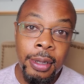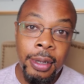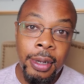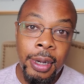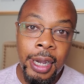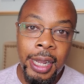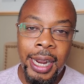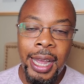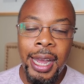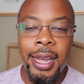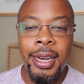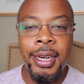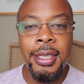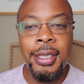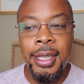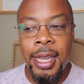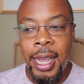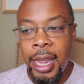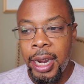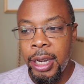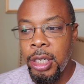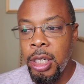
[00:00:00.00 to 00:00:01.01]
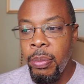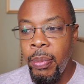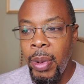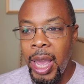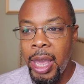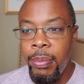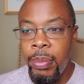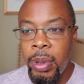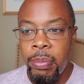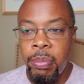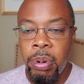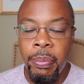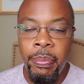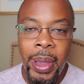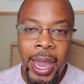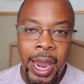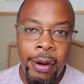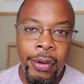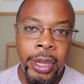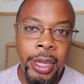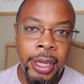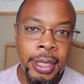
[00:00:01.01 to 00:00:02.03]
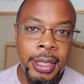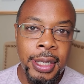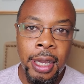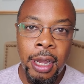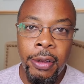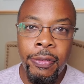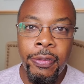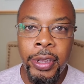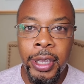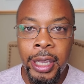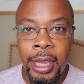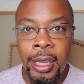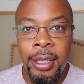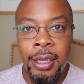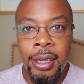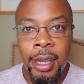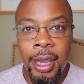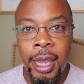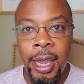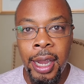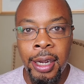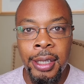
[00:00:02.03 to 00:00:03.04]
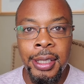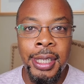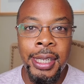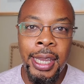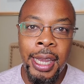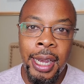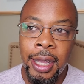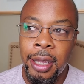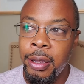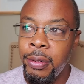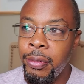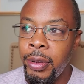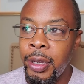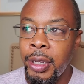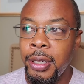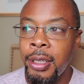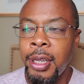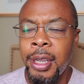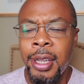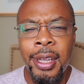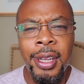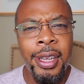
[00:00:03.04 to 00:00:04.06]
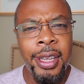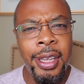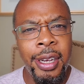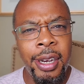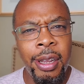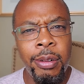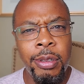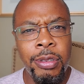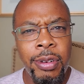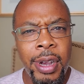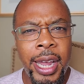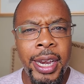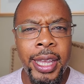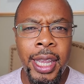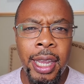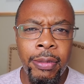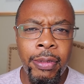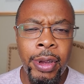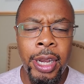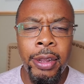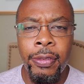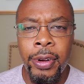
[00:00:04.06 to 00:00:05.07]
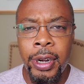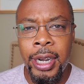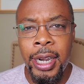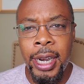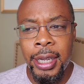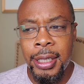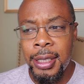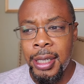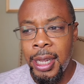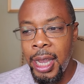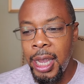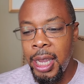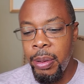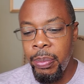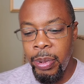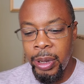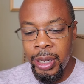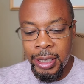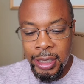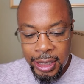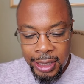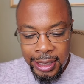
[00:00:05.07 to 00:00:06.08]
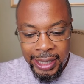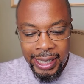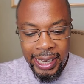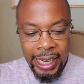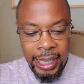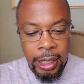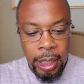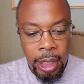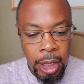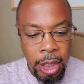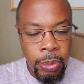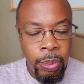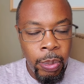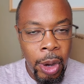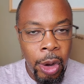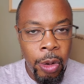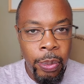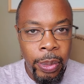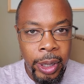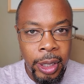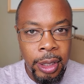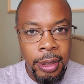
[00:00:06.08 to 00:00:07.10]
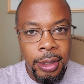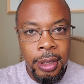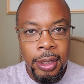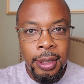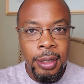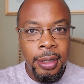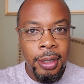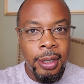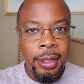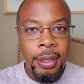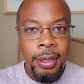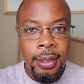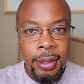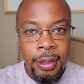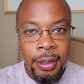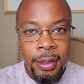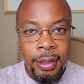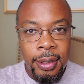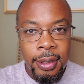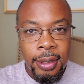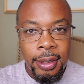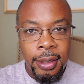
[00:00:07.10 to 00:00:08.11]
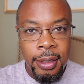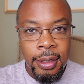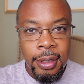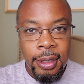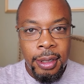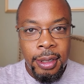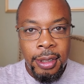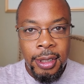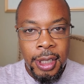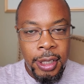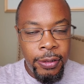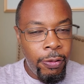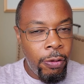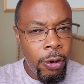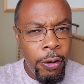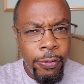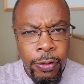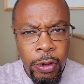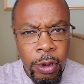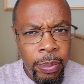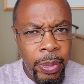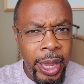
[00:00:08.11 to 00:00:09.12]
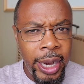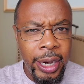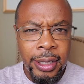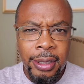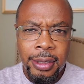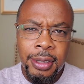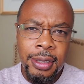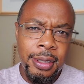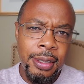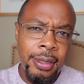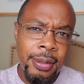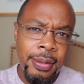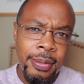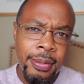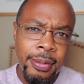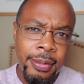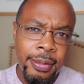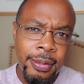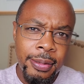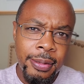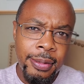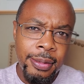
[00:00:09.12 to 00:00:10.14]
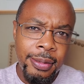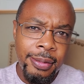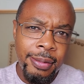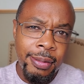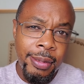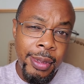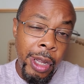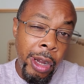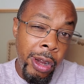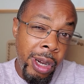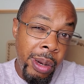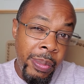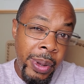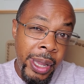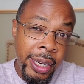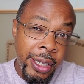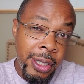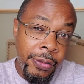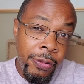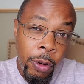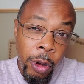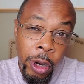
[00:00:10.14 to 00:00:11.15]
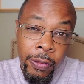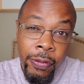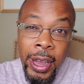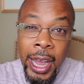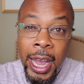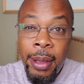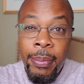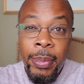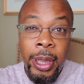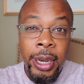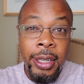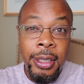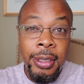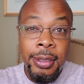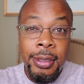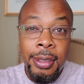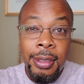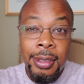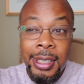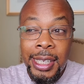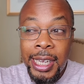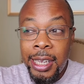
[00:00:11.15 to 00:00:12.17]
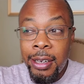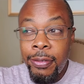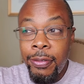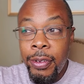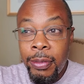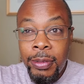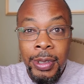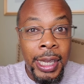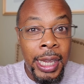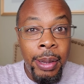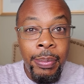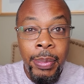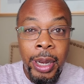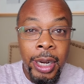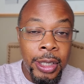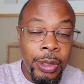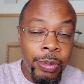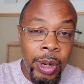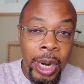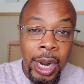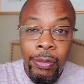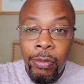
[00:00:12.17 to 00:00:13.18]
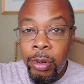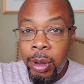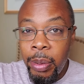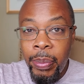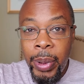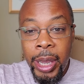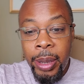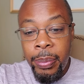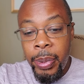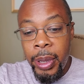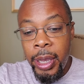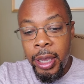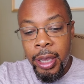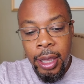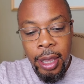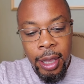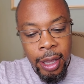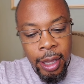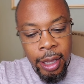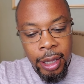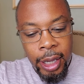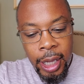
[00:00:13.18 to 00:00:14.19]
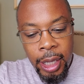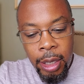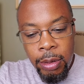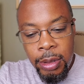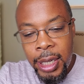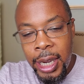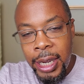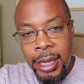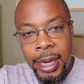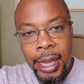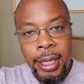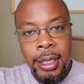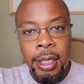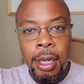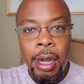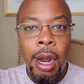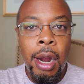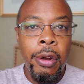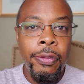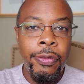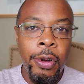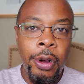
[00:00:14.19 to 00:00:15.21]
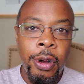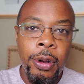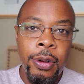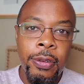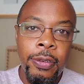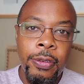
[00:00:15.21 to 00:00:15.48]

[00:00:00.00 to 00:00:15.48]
And I understand that you might be preparing yourself and getting your hair together and, you know, trying to get ready for the next day, but just in this moment, just for a few minutes, 30 minutes, 45 minutes, 10, 15 minutes, whatever it may be, can you take that scarf off?